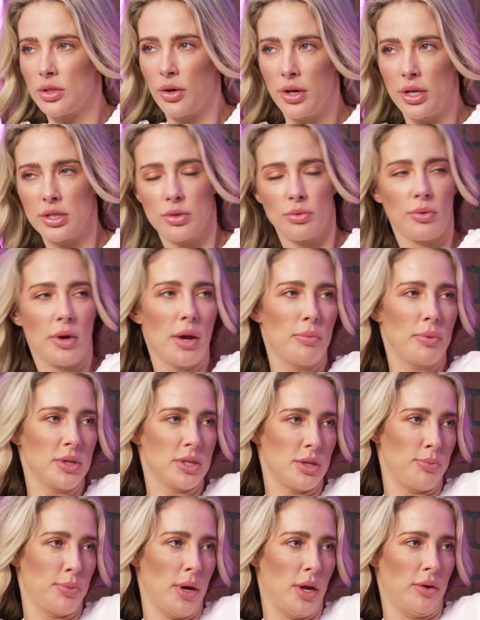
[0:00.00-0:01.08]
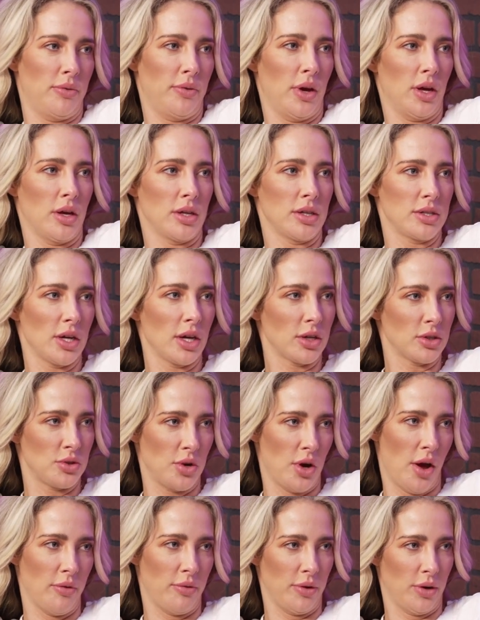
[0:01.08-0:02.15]
so he's a rapist, a pedophile, a sex
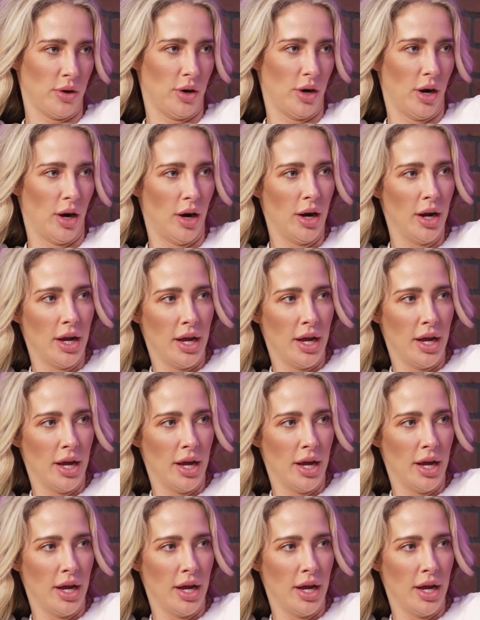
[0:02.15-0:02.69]
trafficker,